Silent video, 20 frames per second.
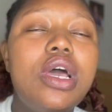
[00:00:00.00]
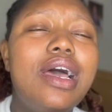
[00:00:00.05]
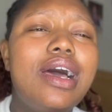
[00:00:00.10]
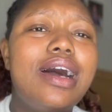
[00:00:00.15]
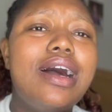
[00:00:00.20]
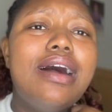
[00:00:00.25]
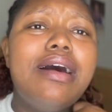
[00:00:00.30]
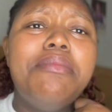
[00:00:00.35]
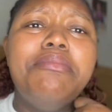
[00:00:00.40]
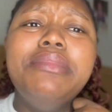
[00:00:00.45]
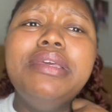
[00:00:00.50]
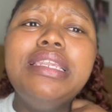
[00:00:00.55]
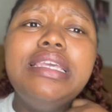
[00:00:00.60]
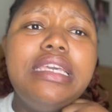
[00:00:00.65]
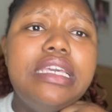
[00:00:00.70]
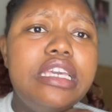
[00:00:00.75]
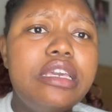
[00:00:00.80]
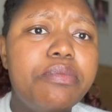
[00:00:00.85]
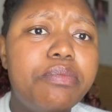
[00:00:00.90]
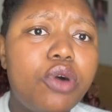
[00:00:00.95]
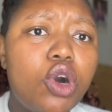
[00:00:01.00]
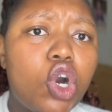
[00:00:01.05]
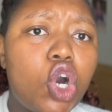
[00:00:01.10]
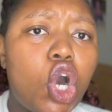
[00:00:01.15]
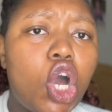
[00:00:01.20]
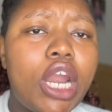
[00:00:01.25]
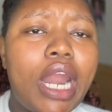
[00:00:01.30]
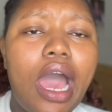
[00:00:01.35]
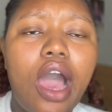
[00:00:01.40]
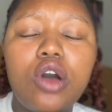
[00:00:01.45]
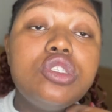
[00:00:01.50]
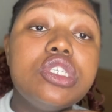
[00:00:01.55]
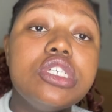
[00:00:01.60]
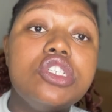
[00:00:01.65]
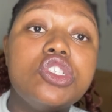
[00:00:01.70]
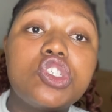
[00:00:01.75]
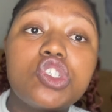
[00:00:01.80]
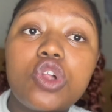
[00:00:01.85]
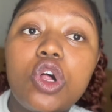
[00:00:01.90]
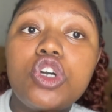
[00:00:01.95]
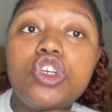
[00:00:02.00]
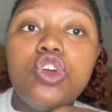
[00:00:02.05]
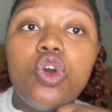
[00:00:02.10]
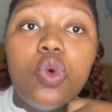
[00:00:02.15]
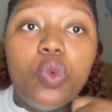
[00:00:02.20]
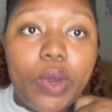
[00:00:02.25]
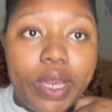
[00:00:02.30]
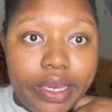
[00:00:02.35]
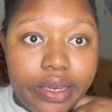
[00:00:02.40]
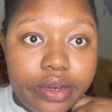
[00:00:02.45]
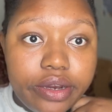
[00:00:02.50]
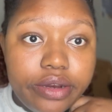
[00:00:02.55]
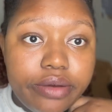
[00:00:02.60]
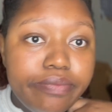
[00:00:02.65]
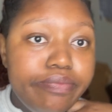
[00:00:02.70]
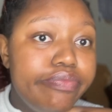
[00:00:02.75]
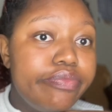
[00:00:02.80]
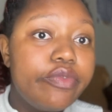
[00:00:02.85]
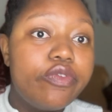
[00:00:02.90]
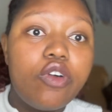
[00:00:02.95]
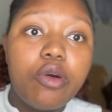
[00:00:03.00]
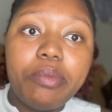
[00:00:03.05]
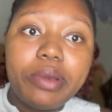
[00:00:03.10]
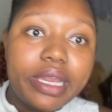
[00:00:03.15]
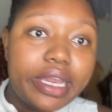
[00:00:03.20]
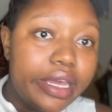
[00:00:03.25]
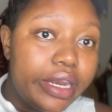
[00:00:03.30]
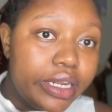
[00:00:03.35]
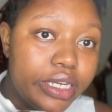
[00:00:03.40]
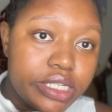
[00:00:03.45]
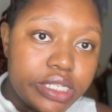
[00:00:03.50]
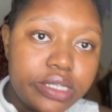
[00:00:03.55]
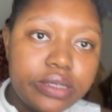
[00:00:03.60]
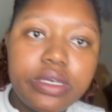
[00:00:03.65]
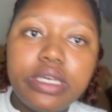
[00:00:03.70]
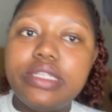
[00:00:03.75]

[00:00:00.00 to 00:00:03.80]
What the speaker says: mini ebook on how to install your wig for beginners.